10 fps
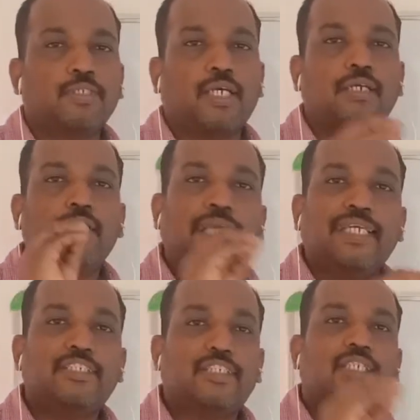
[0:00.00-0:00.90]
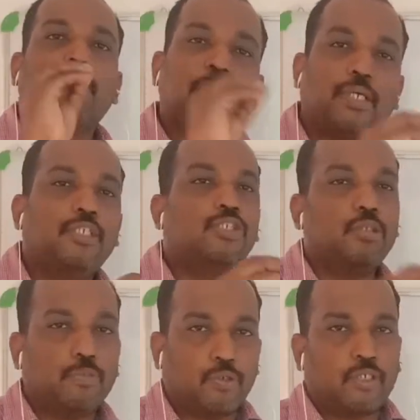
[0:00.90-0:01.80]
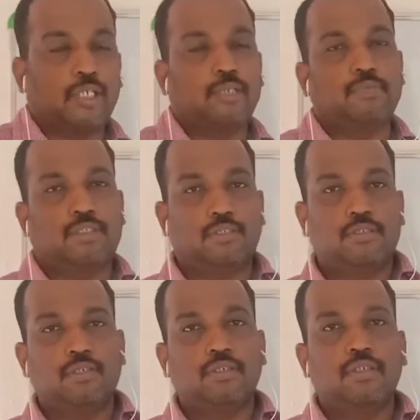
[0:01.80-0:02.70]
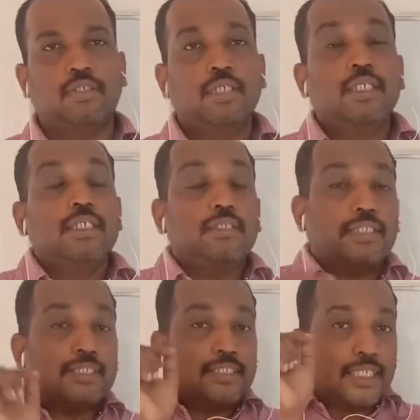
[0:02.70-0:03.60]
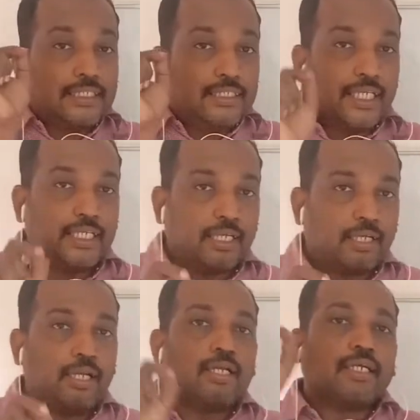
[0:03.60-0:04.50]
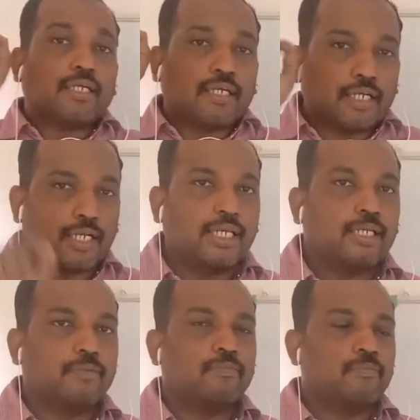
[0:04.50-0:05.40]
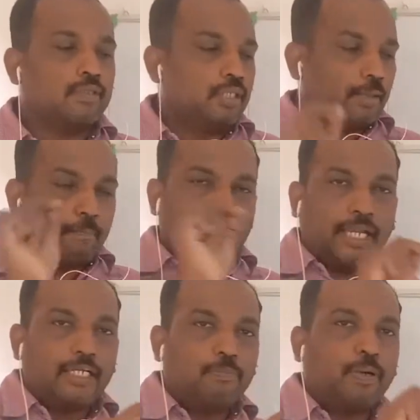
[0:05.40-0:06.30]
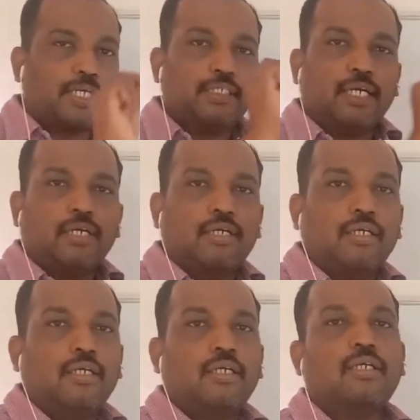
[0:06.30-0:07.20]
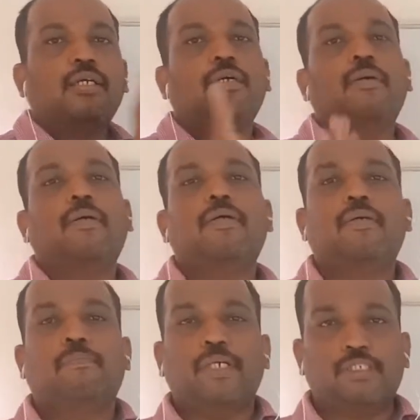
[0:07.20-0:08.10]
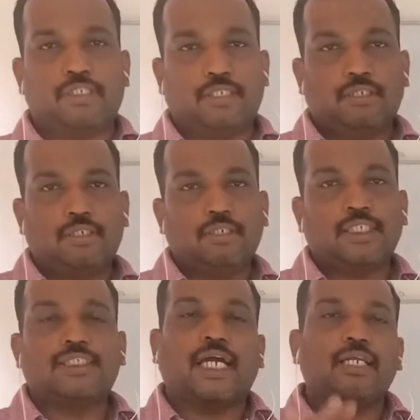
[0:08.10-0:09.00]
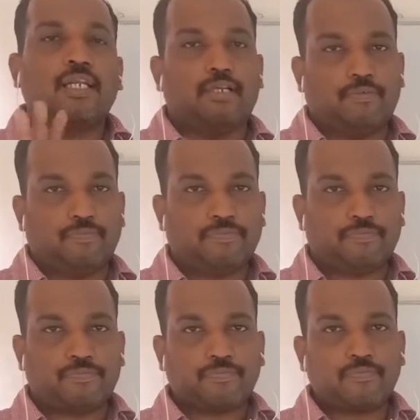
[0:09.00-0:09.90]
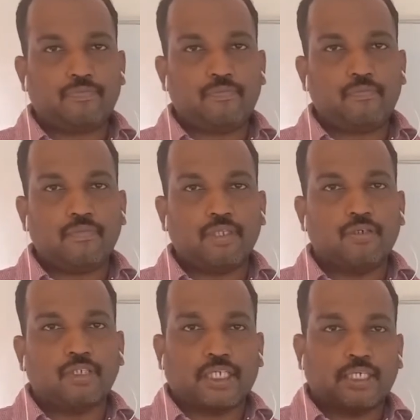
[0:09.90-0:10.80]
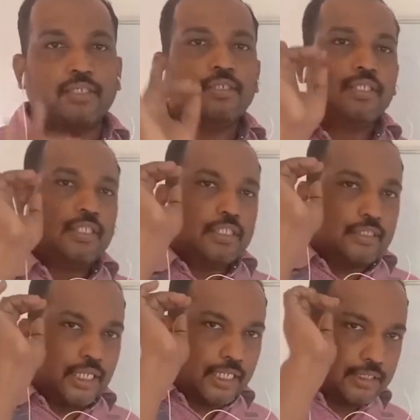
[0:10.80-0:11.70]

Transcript: are nature-based programs. This is a general claim made by the person, the channel. Okay, that